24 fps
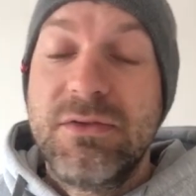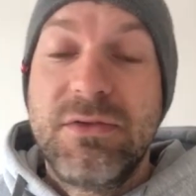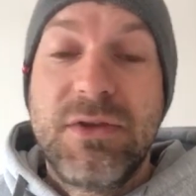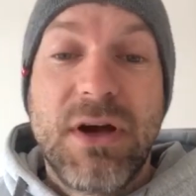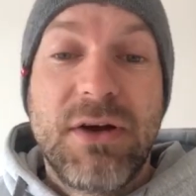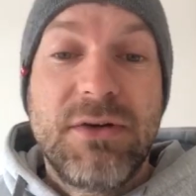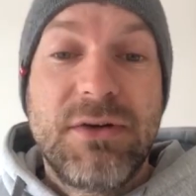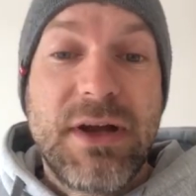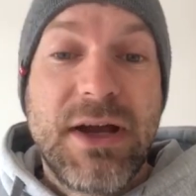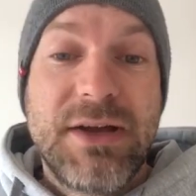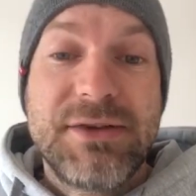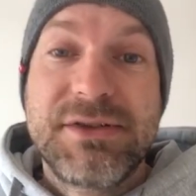
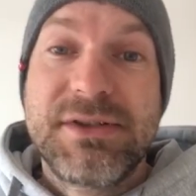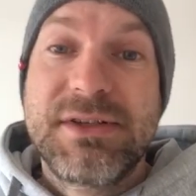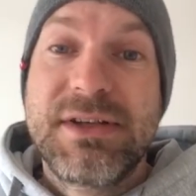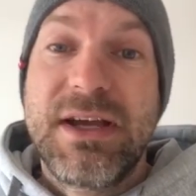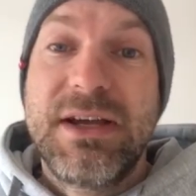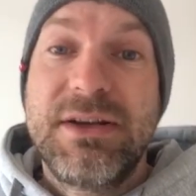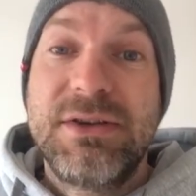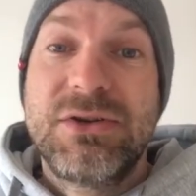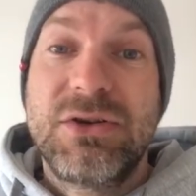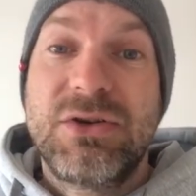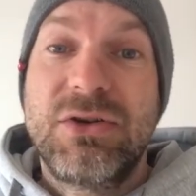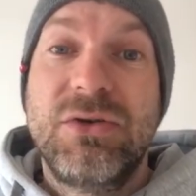don't
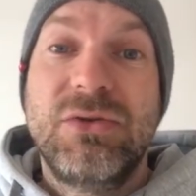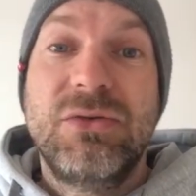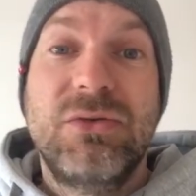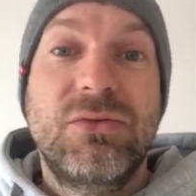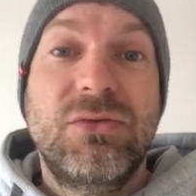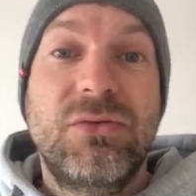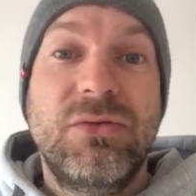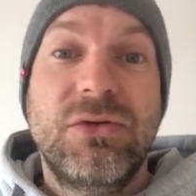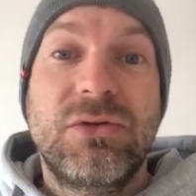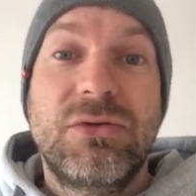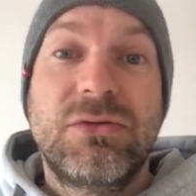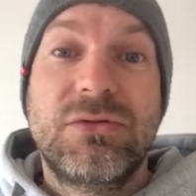hesitate to
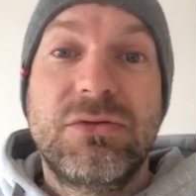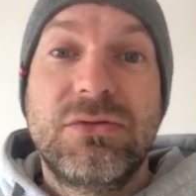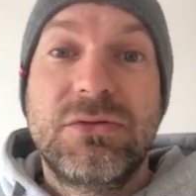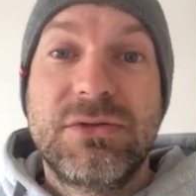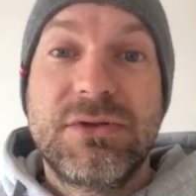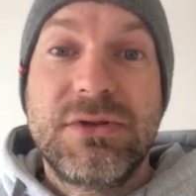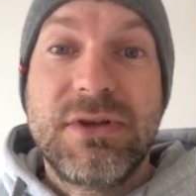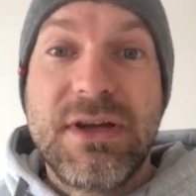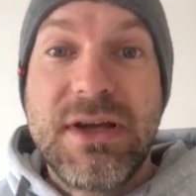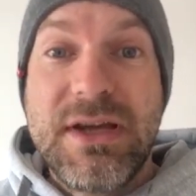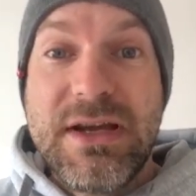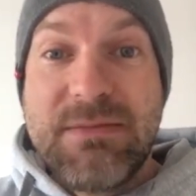call or
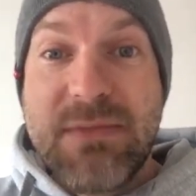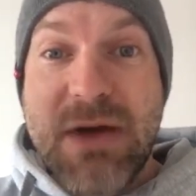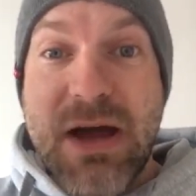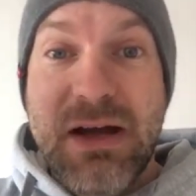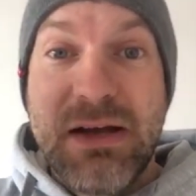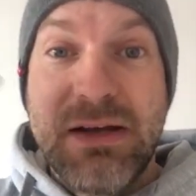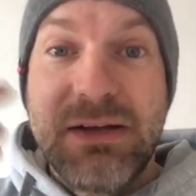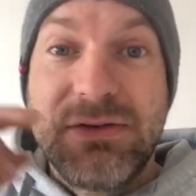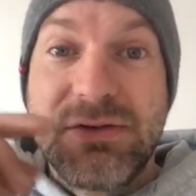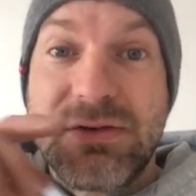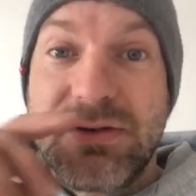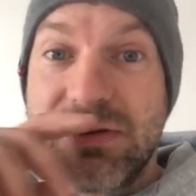
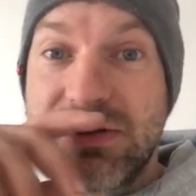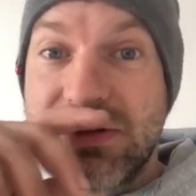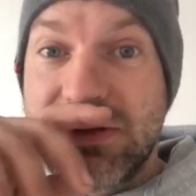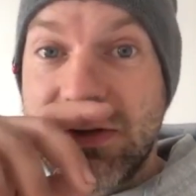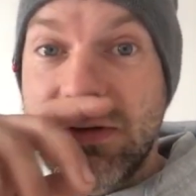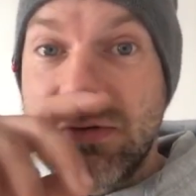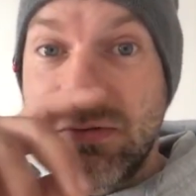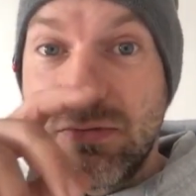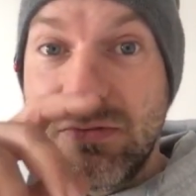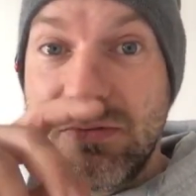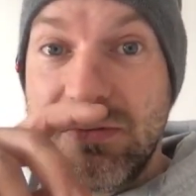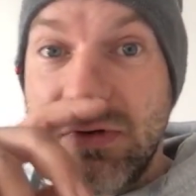email into the
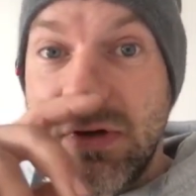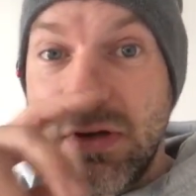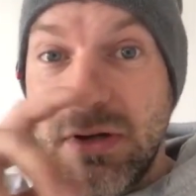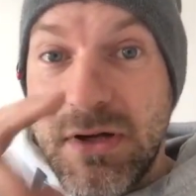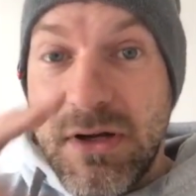school.